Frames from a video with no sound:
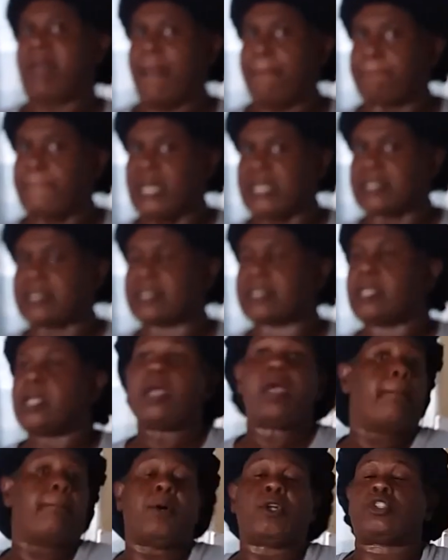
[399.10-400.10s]
members.
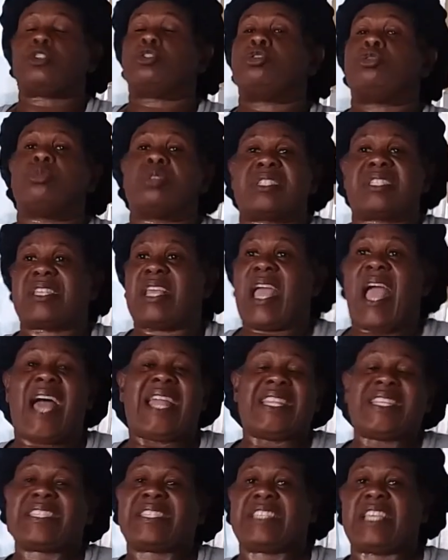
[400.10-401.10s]
But you know, say
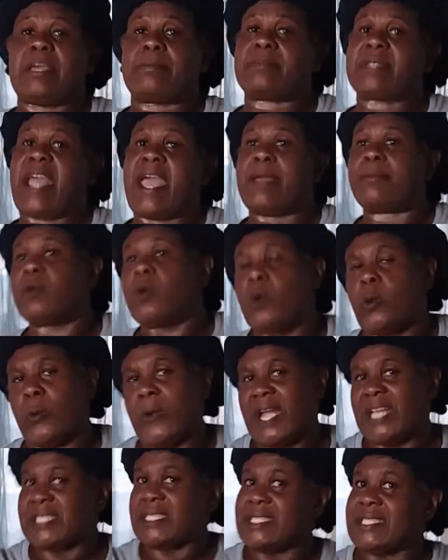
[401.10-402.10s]
at the same time,
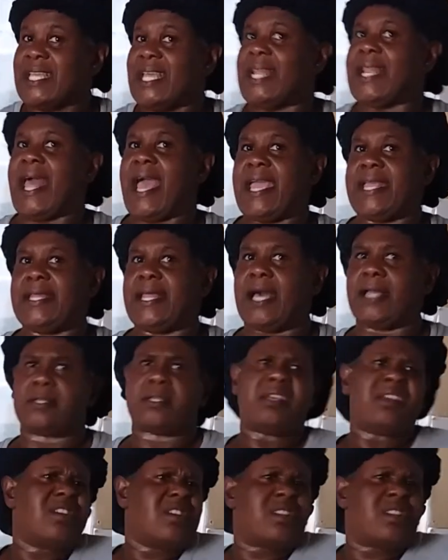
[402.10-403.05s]
we are still like that.